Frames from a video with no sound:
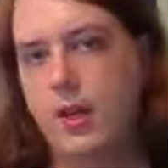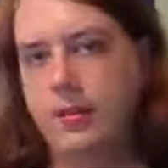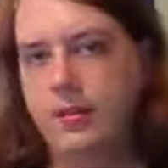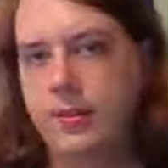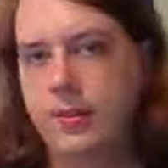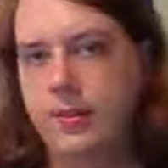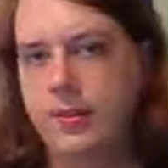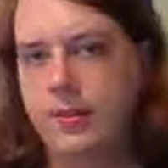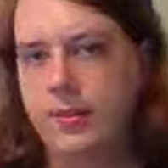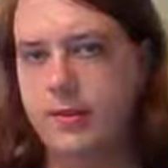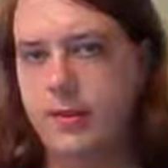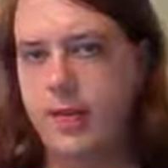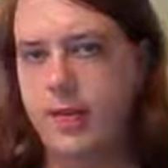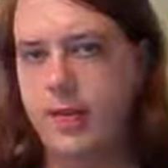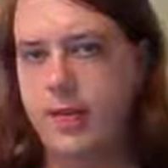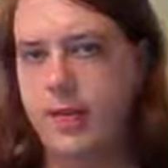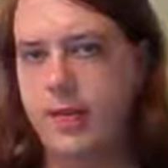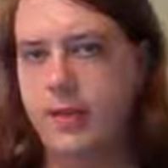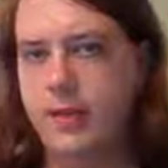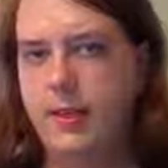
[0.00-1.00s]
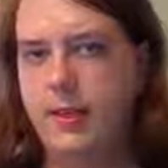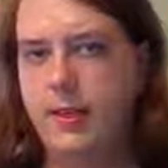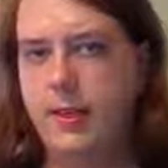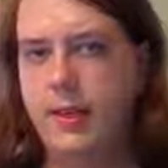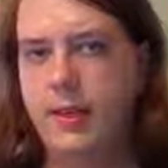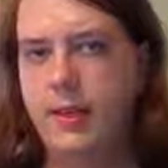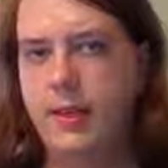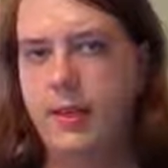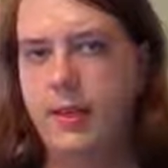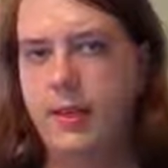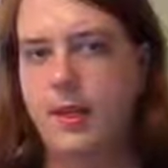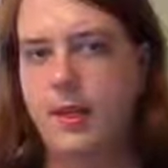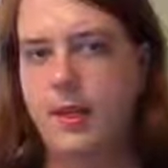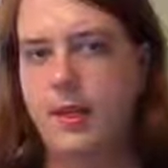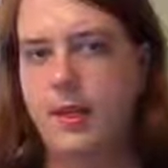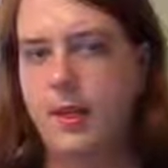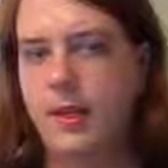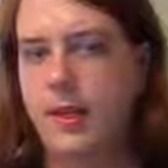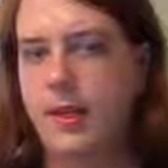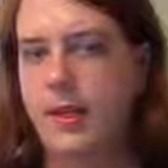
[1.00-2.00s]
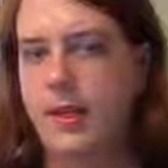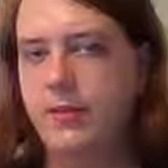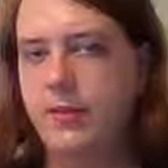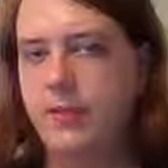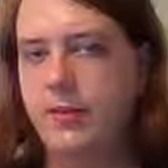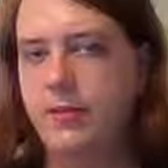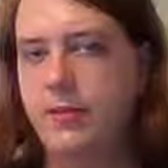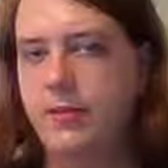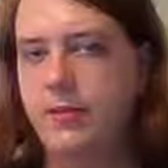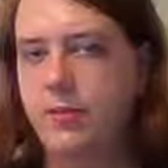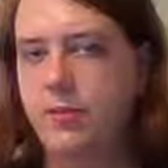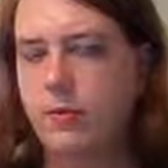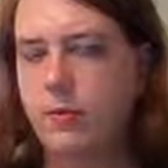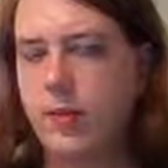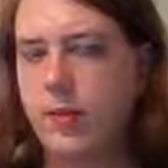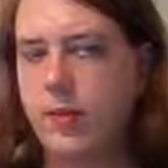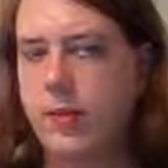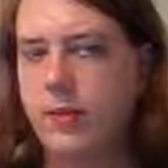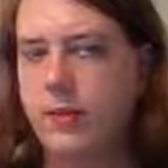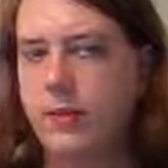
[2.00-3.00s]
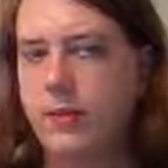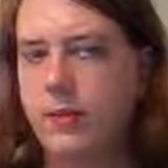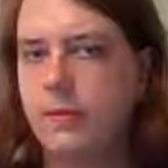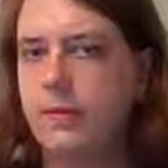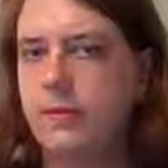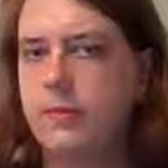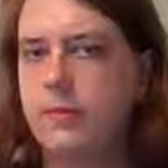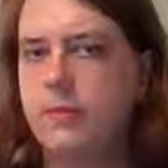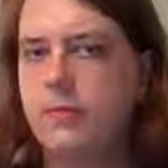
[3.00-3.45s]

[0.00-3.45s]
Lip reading: which is again another useful way of